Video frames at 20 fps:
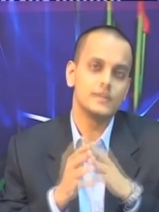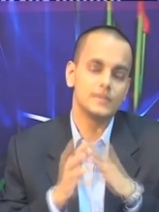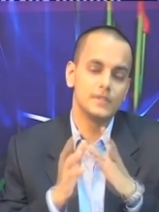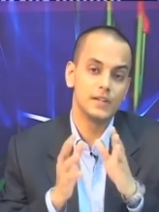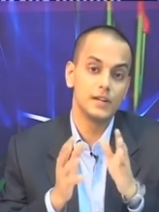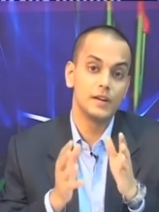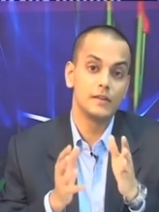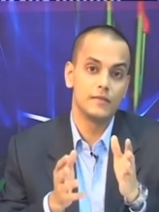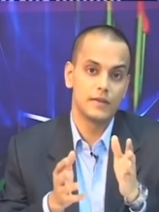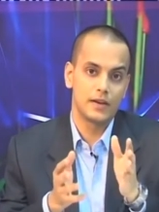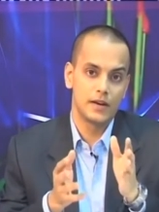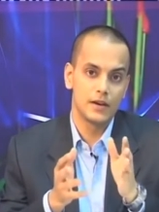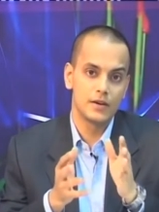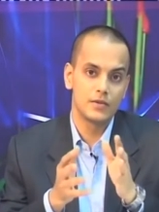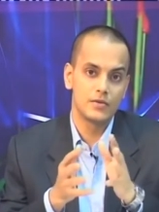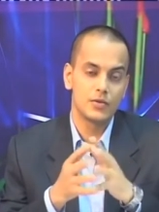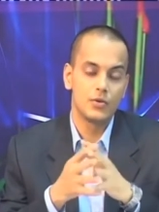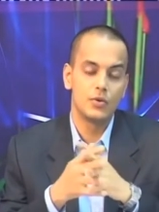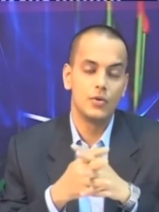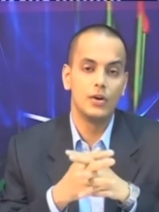
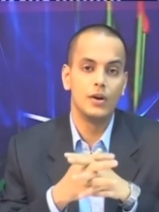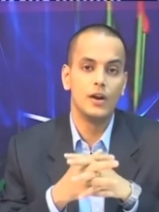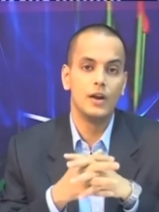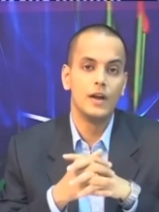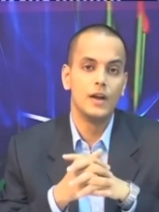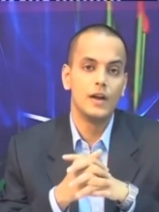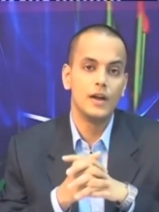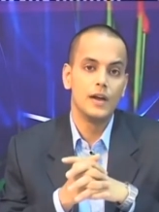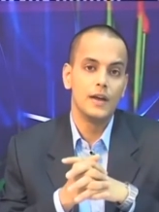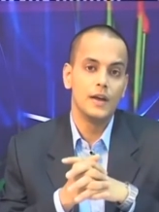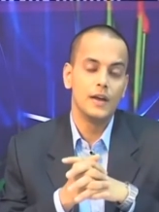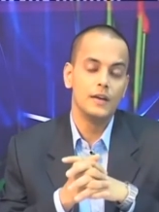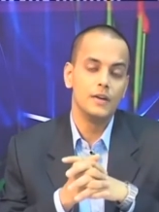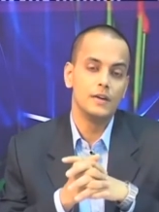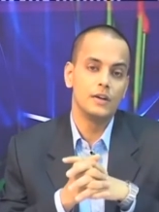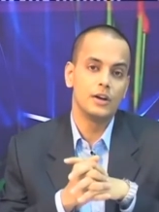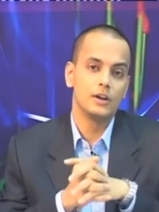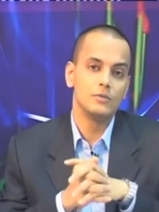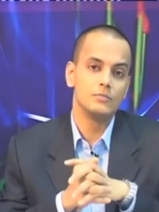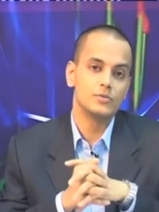significant role
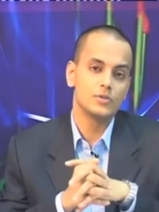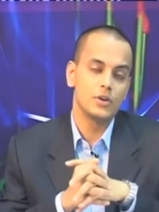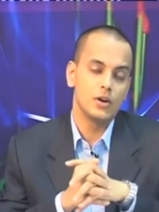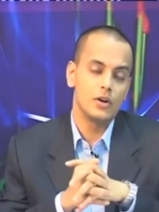in terms